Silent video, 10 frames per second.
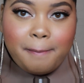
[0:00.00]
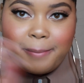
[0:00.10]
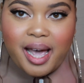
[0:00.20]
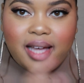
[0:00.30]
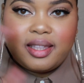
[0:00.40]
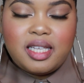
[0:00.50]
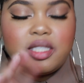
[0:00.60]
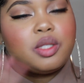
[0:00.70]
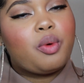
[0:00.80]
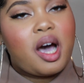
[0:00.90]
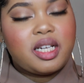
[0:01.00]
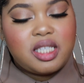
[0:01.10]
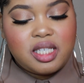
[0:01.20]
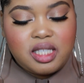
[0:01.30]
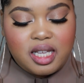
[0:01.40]
by these
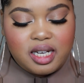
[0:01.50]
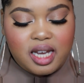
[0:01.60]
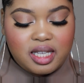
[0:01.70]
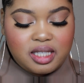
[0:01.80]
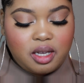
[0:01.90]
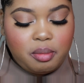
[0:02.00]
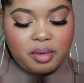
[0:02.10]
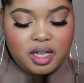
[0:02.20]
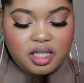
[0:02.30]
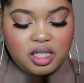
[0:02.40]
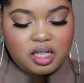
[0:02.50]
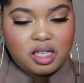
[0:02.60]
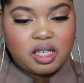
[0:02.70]
swatches and not so much